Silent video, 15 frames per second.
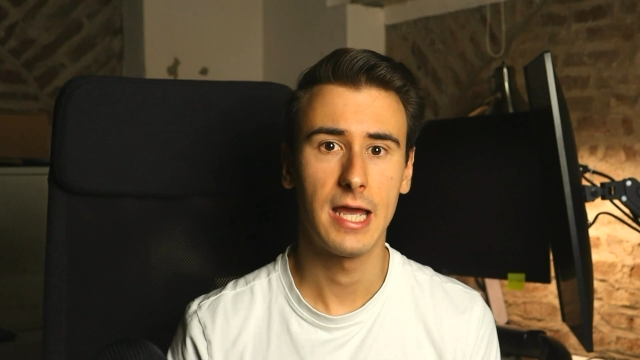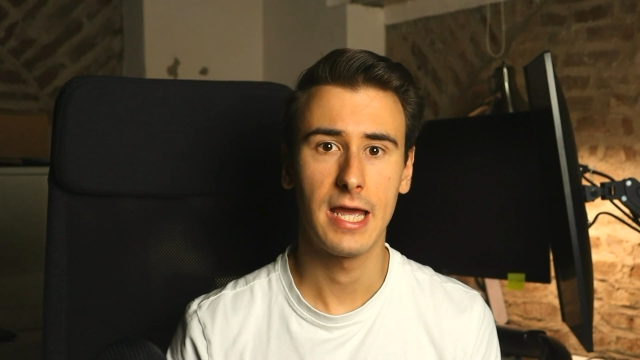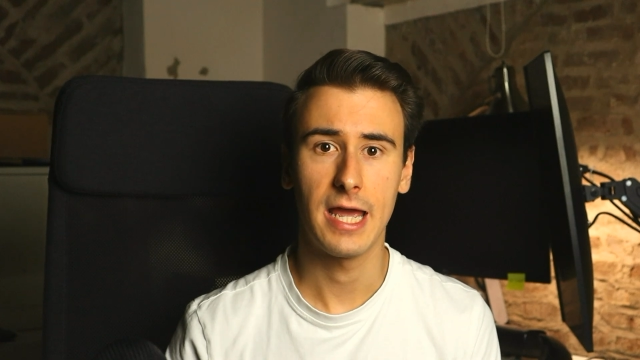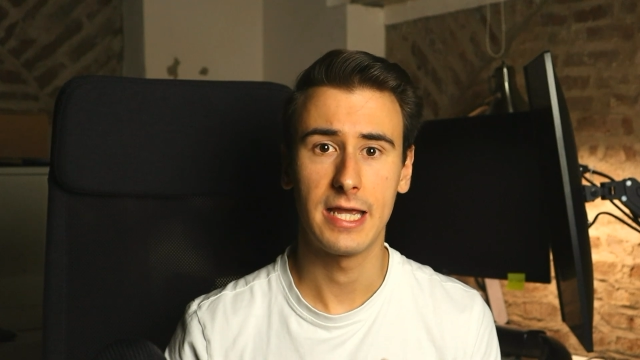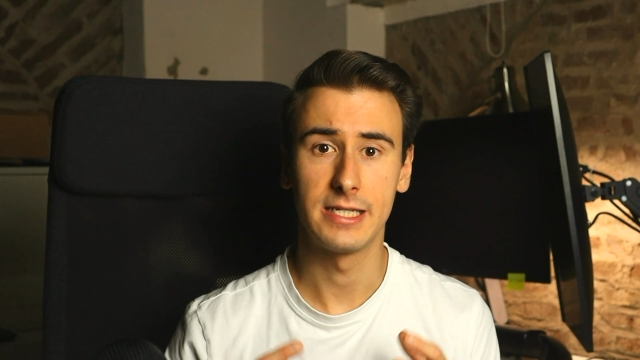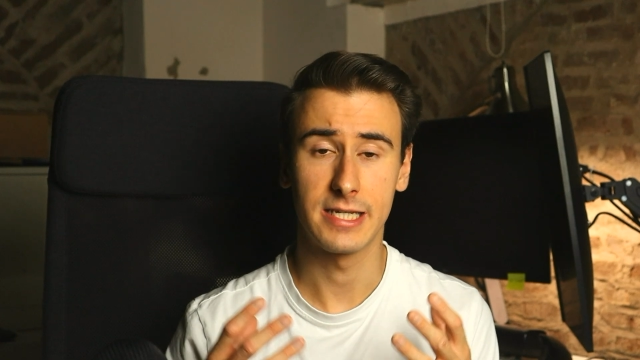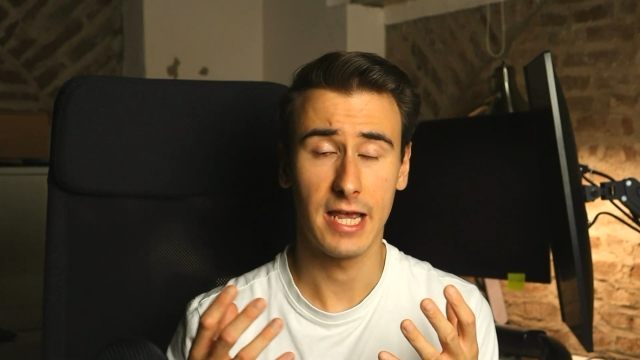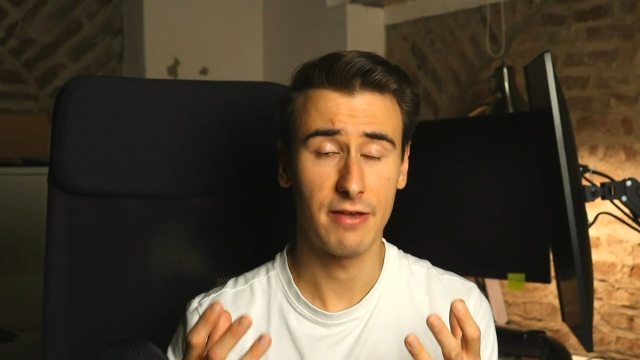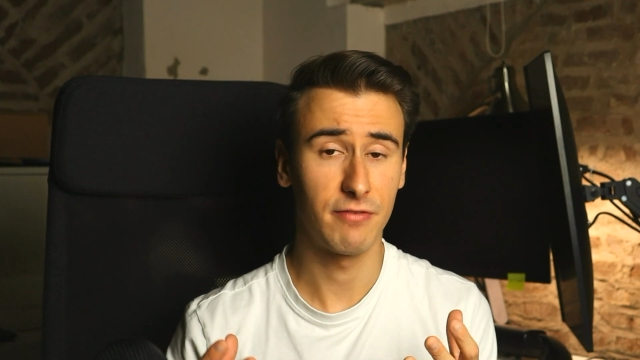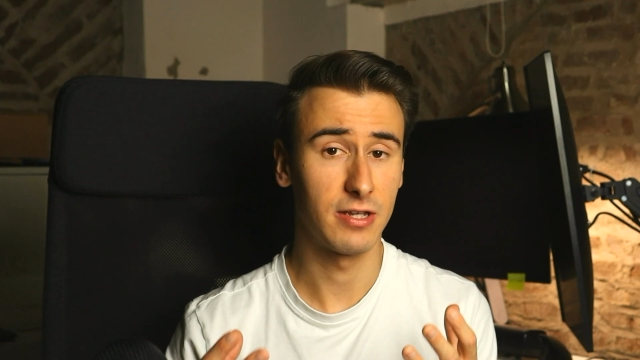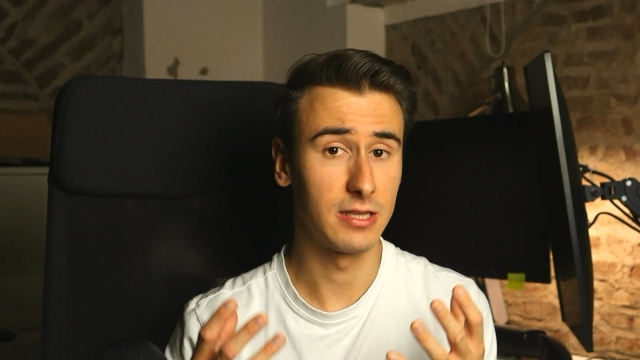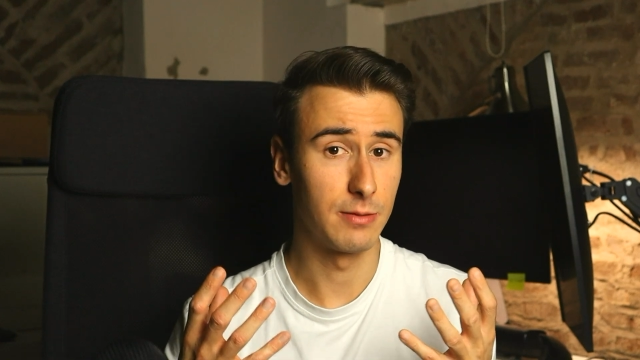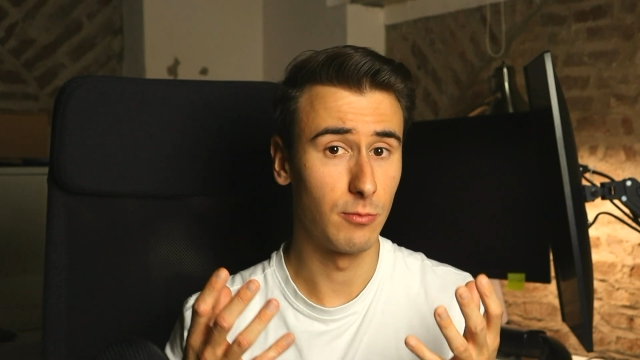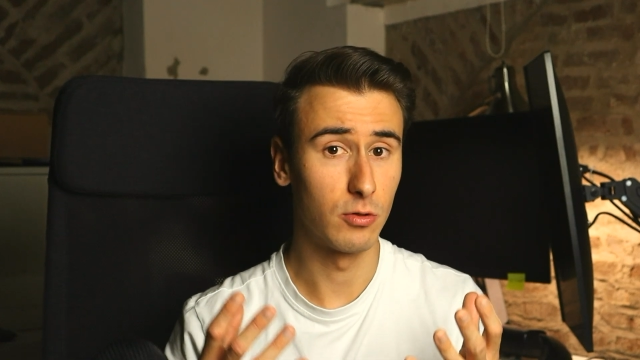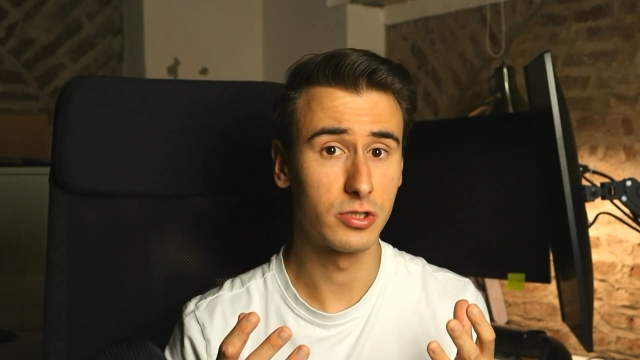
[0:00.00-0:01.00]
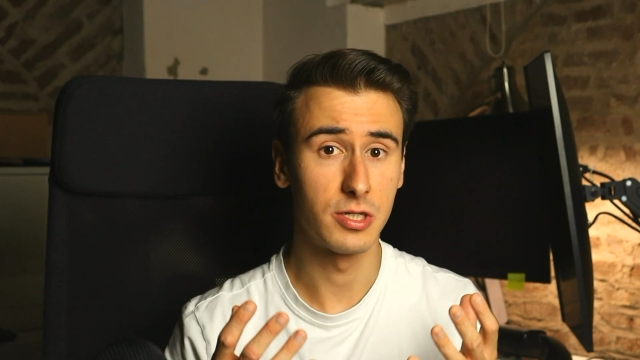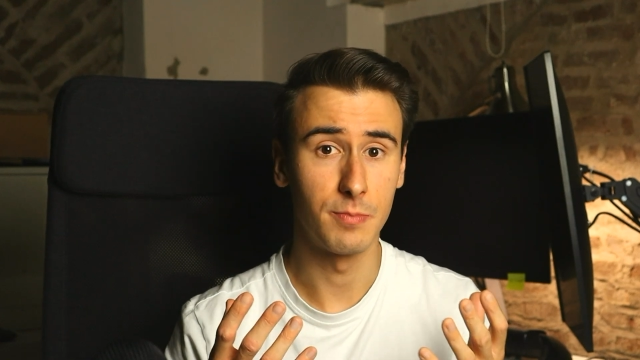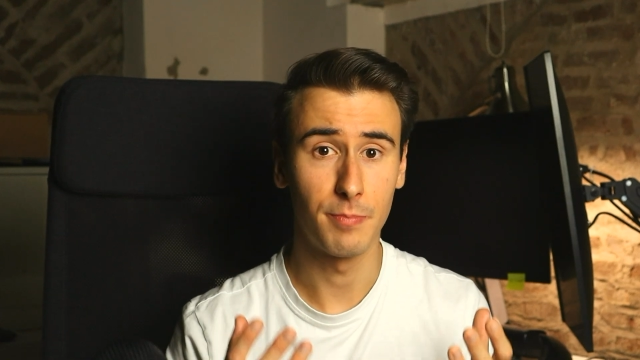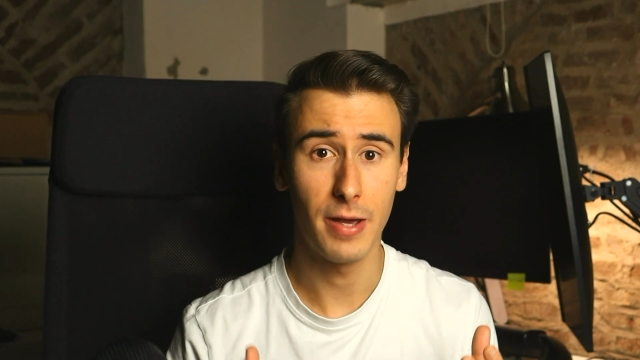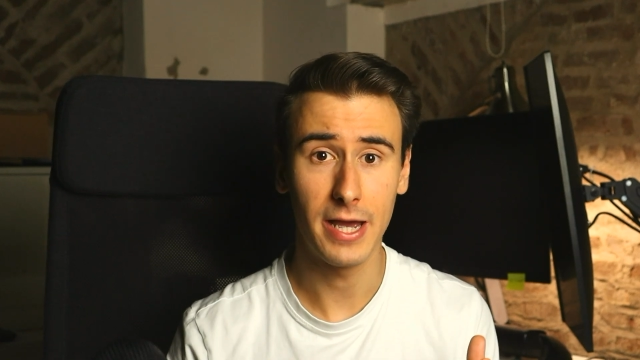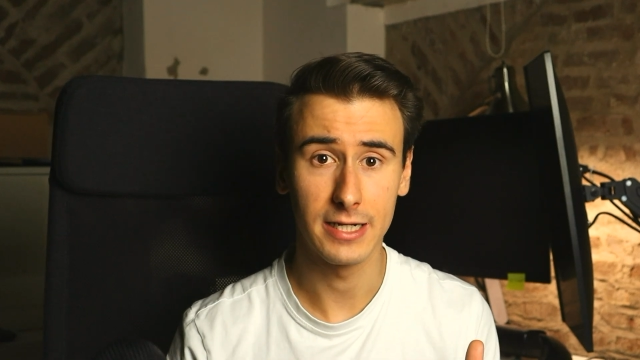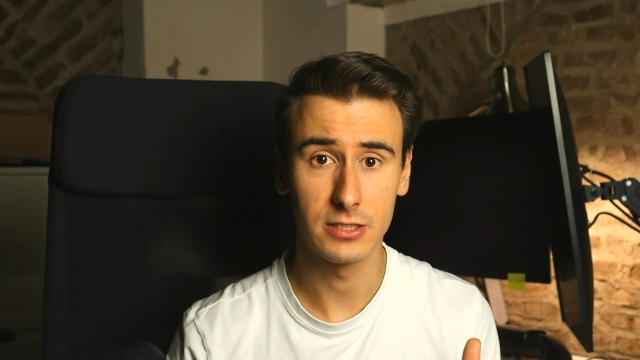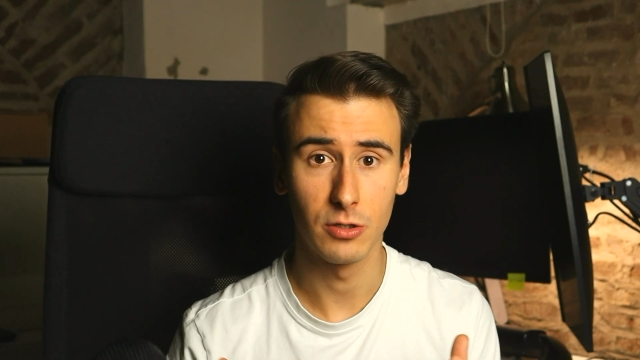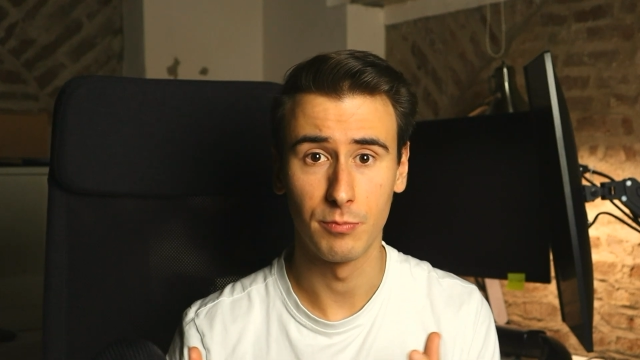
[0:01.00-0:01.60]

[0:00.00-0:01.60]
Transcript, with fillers: is having the most impact on